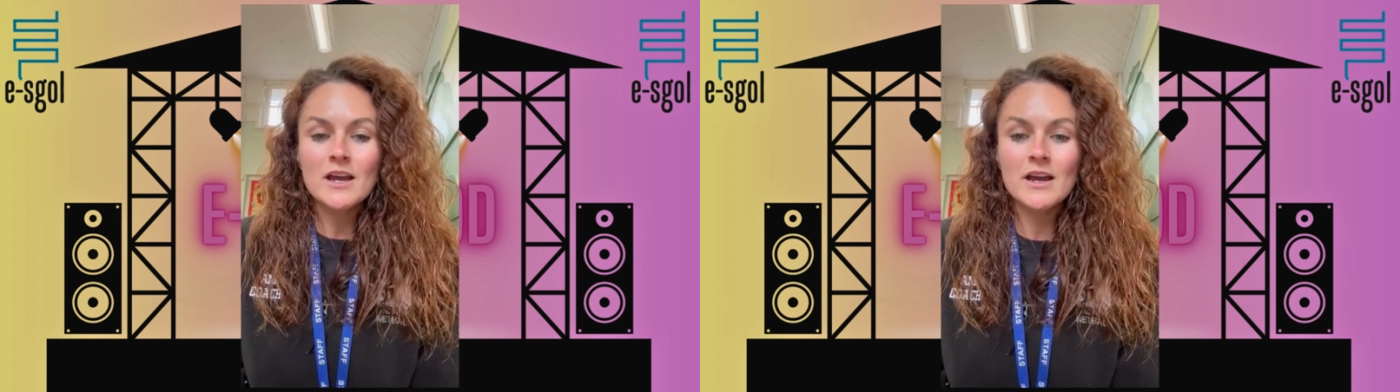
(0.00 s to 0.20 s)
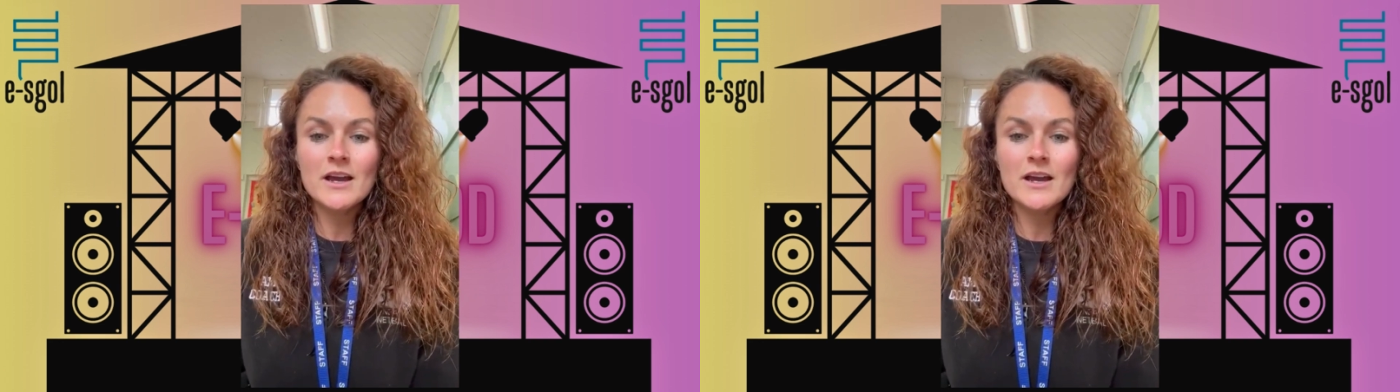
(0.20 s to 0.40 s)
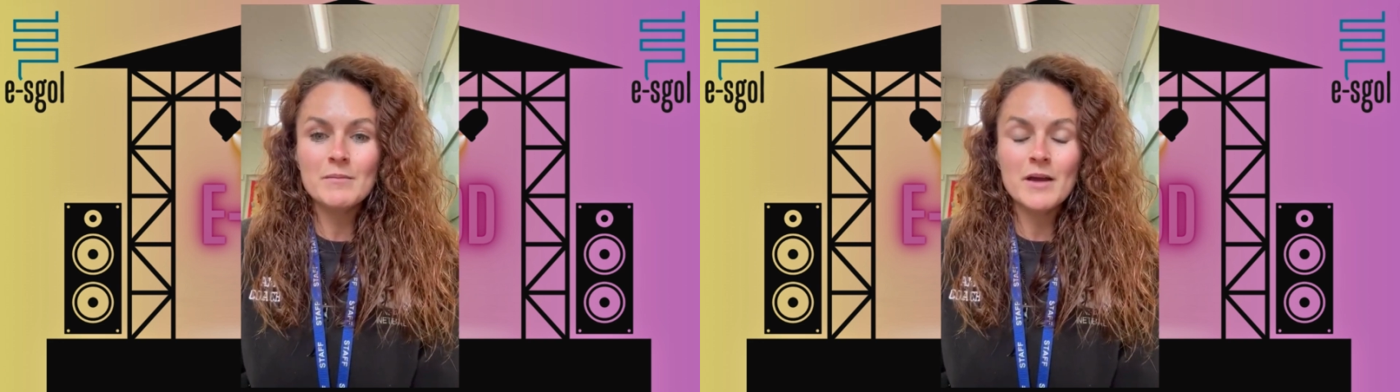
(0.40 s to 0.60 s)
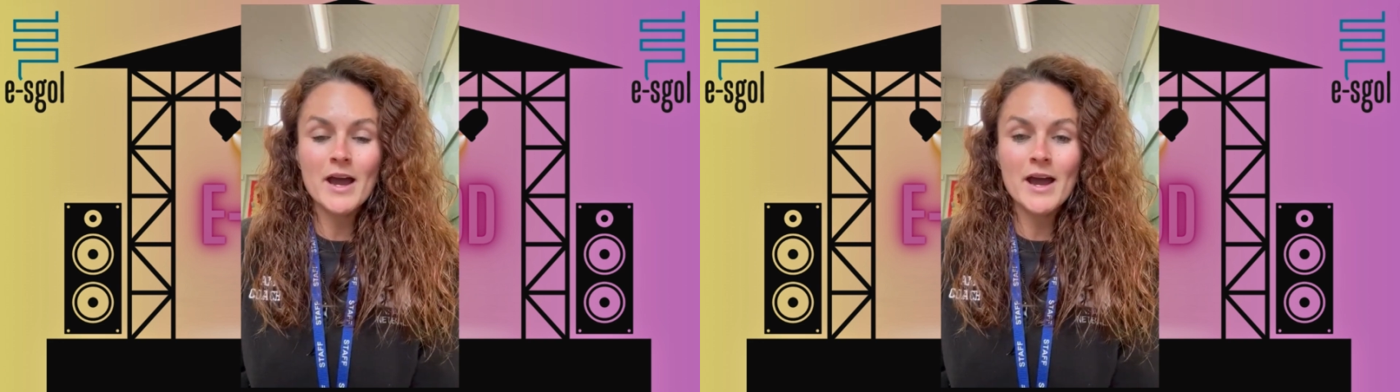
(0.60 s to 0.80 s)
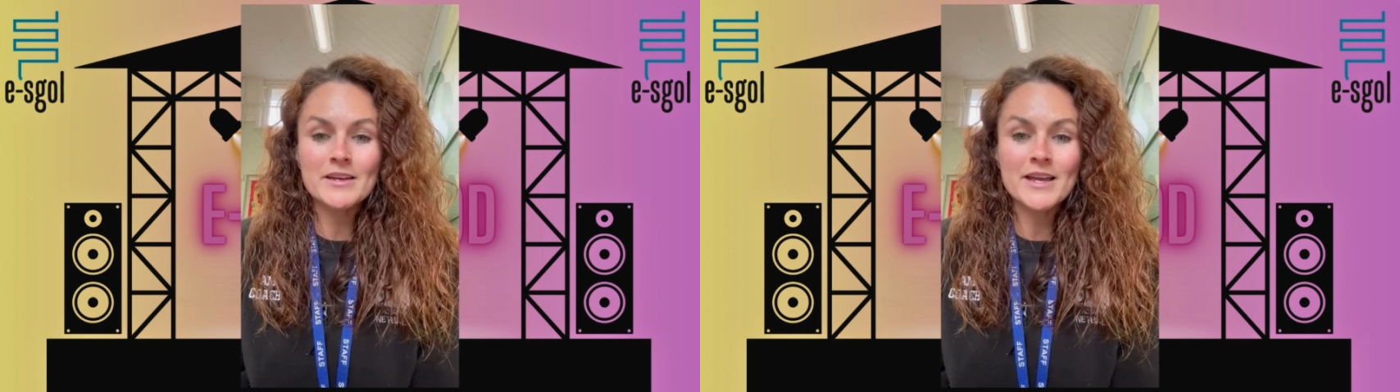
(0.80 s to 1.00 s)

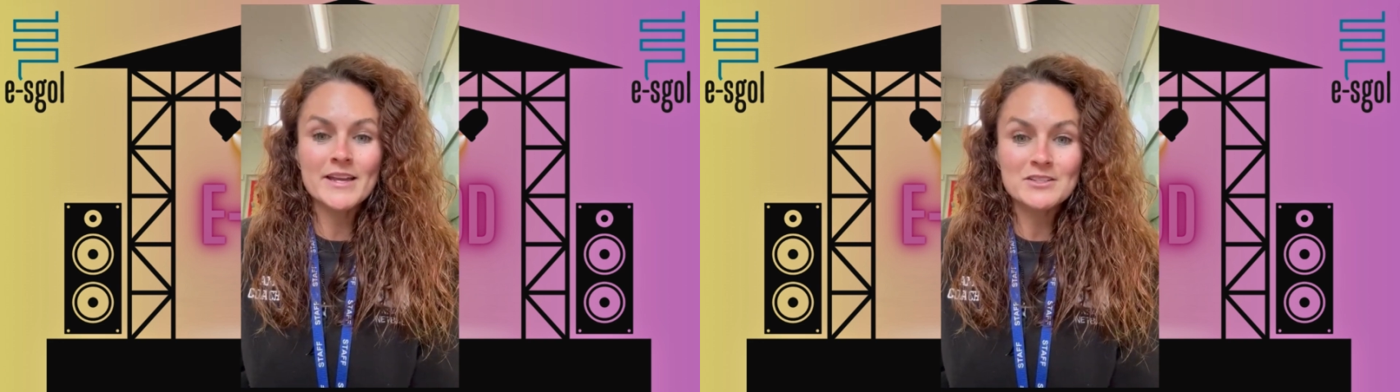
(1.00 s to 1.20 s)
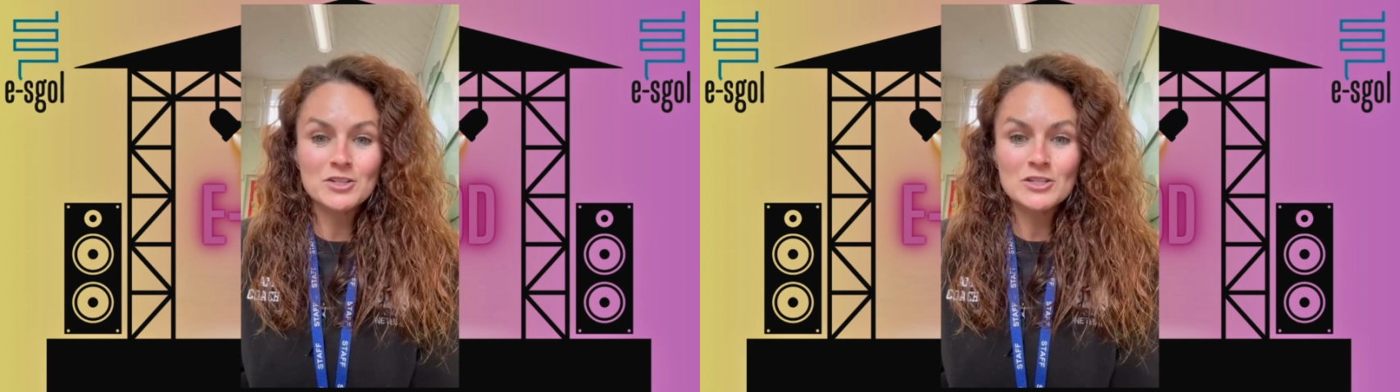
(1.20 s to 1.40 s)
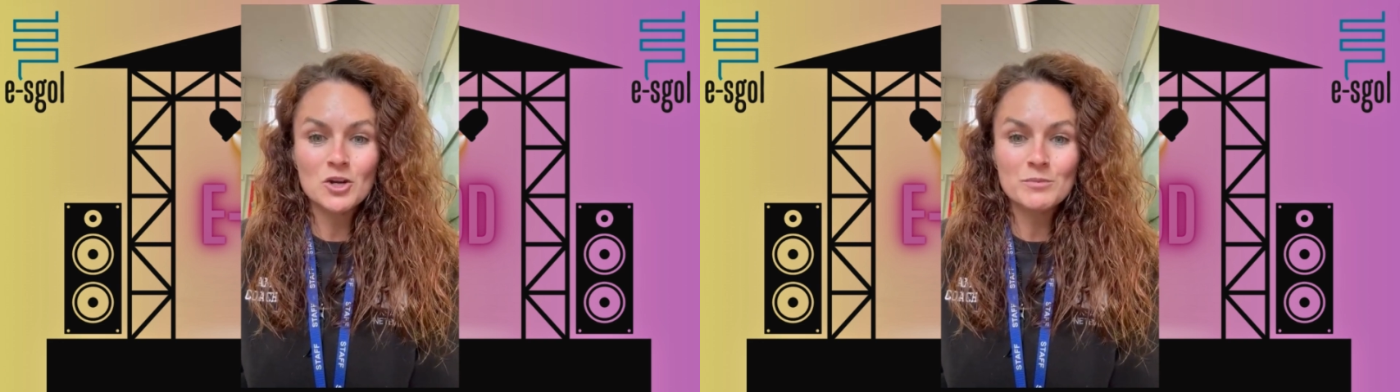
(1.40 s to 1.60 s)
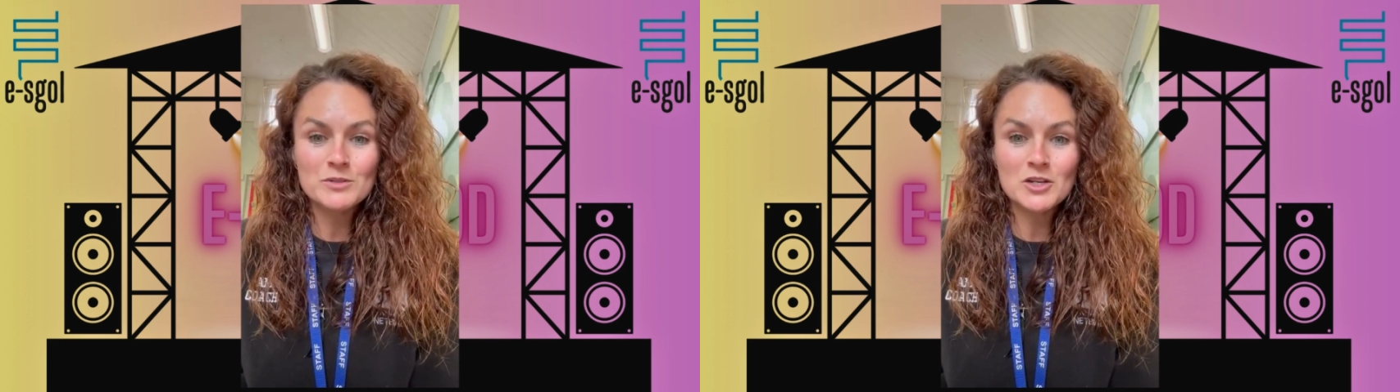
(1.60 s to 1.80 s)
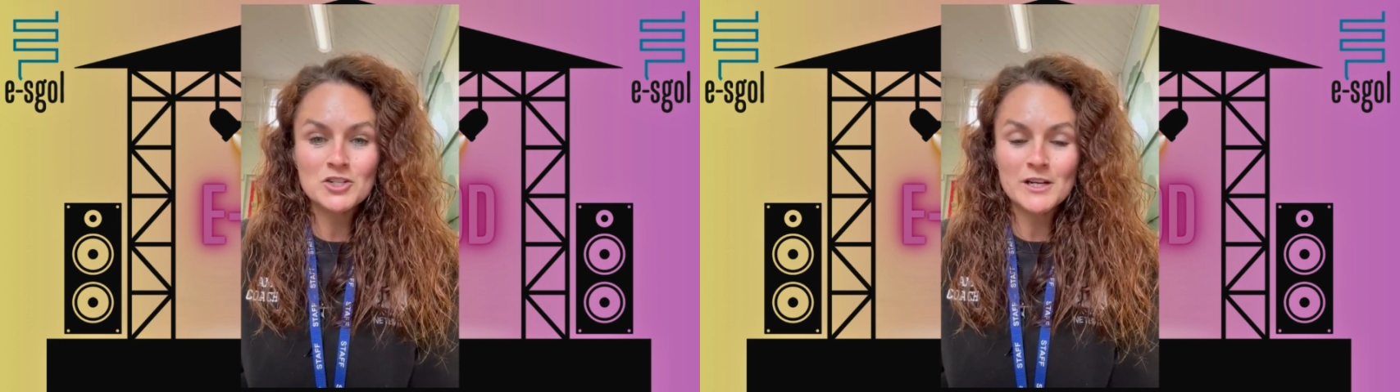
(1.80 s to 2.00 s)
and enter this
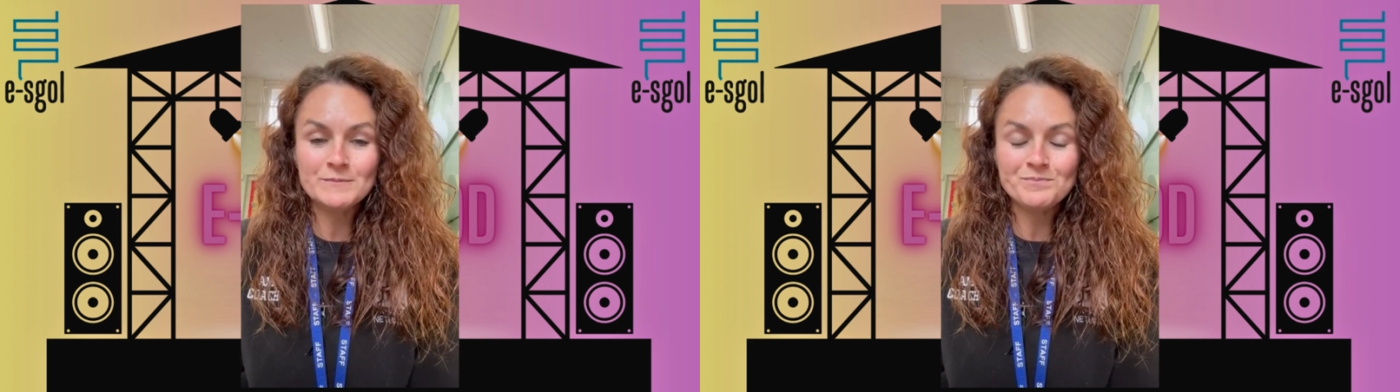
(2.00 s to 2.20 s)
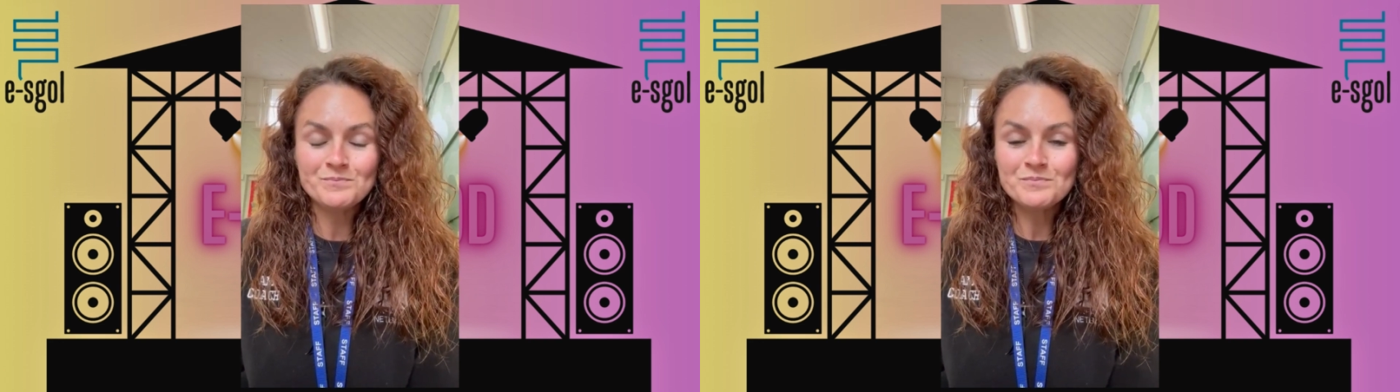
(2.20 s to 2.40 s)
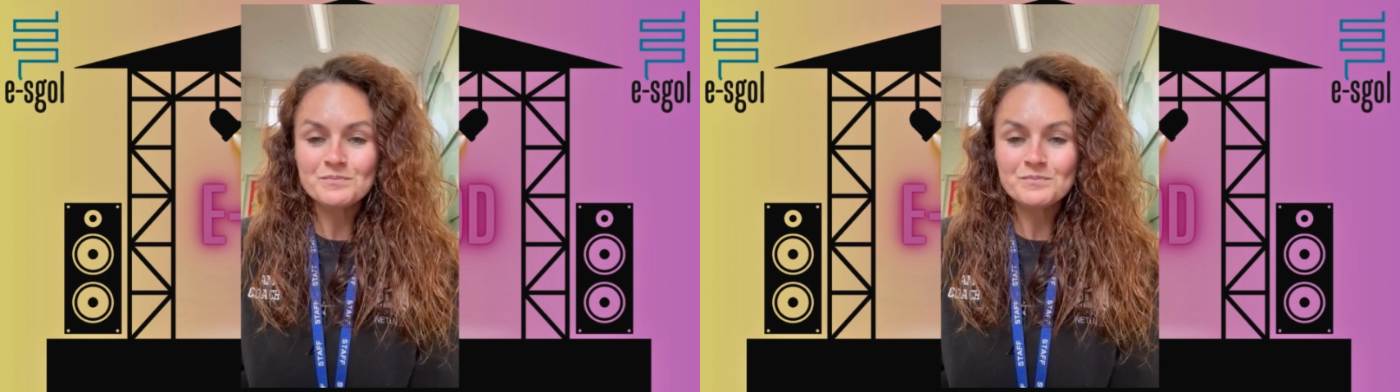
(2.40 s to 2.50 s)
competition.